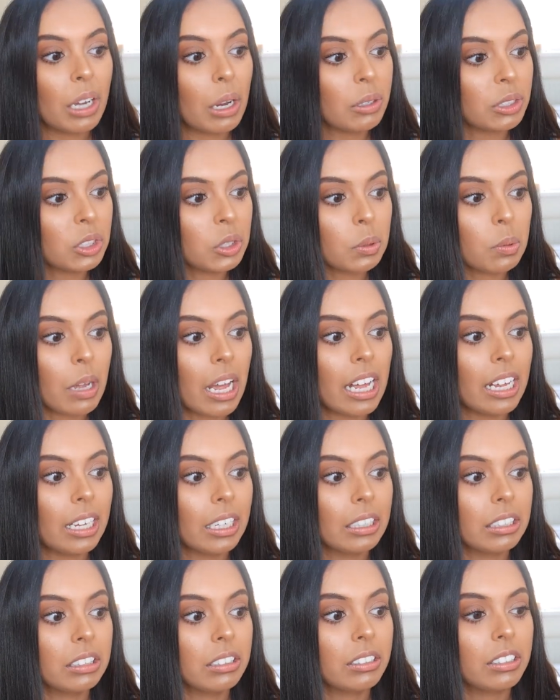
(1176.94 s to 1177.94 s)
I'll just
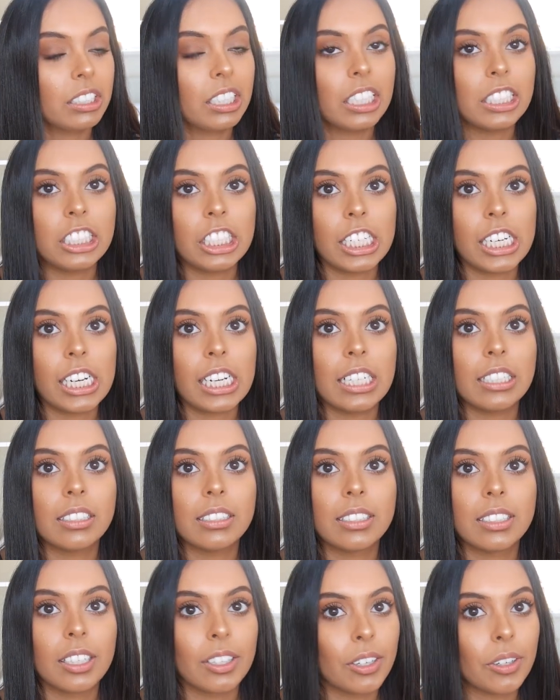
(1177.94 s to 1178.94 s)
wear
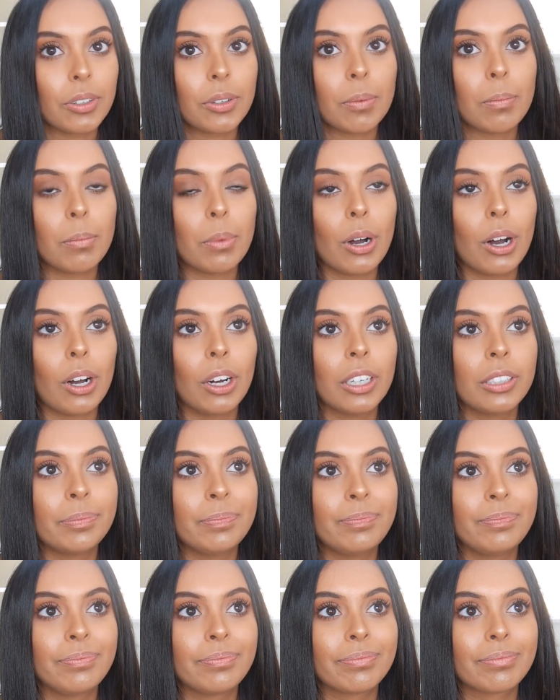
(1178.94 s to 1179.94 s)
jeans and a jumper,
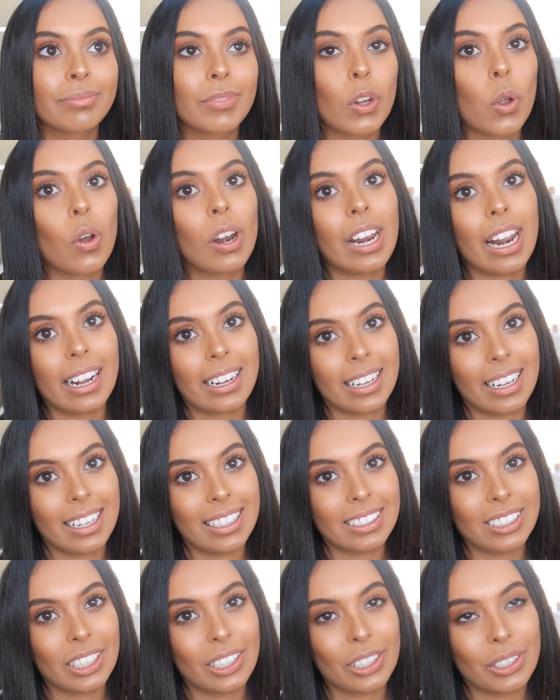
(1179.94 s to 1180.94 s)
or
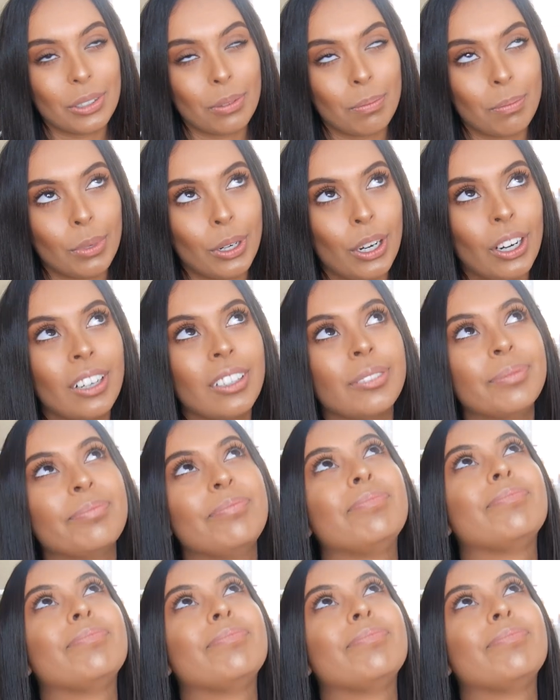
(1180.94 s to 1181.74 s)
leggings and a jumper.